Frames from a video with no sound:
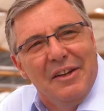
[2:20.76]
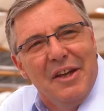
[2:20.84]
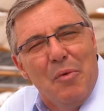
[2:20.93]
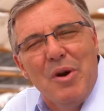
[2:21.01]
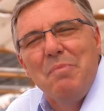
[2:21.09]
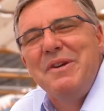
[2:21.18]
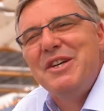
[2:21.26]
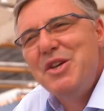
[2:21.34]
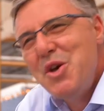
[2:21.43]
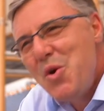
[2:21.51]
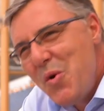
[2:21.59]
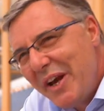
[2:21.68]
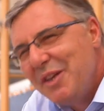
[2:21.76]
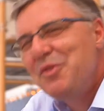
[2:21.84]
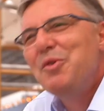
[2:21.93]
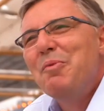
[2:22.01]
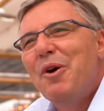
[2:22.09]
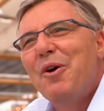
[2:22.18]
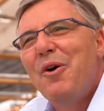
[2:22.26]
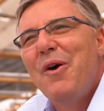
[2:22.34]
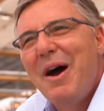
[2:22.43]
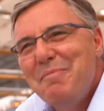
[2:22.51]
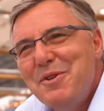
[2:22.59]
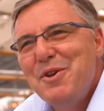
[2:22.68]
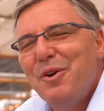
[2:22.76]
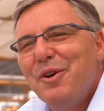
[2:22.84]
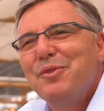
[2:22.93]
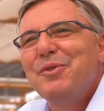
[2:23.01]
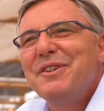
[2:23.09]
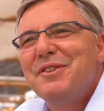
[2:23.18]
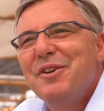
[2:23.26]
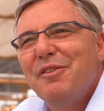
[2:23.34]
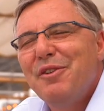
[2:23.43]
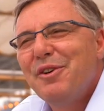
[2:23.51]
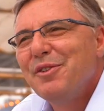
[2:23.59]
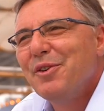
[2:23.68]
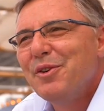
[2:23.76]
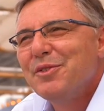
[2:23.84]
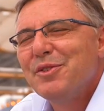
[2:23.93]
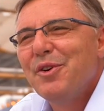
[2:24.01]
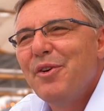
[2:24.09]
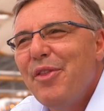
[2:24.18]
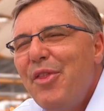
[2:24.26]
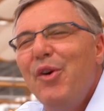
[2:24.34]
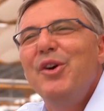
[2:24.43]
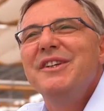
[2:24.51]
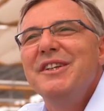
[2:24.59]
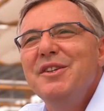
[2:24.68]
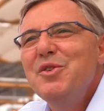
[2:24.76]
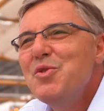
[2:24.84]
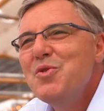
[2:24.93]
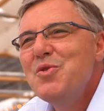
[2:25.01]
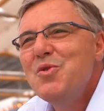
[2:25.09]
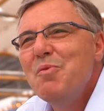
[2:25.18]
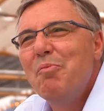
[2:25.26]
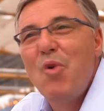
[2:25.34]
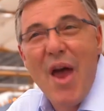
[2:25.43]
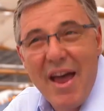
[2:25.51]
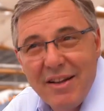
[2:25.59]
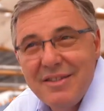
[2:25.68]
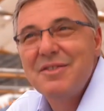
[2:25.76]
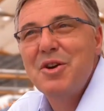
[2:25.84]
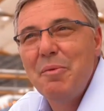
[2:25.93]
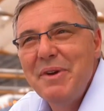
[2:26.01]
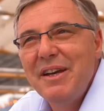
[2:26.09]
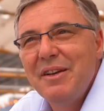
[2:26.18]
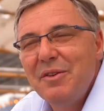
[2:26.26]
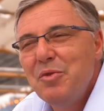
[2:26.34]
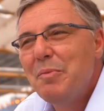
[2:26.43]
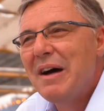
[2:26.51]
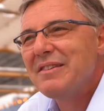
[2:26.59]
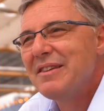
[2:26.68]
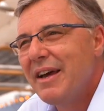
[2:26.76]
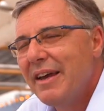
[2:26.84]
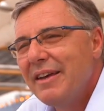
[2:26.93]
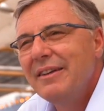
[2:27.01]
They will be queuing tomorrow, I'm sure, to discover those uh, 30 new brands coming to Marseille.